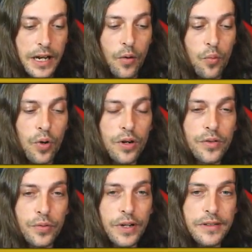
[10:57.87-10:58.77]
one of
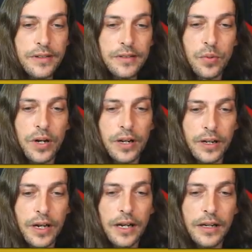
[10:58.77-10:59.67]
the reasons
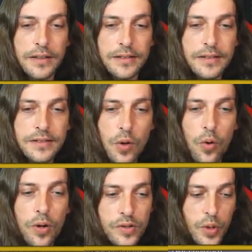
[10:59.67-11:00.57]
why I guess the
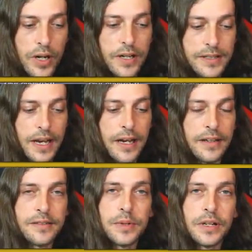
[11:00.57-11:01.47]
score is where it's at
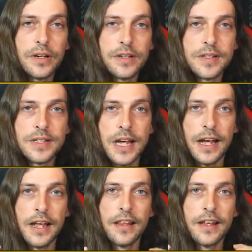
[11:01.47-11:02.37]
is because
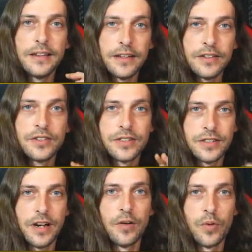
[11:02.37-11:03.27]
they did just
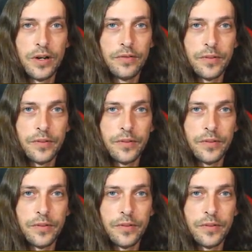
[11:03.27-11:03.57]
tear away from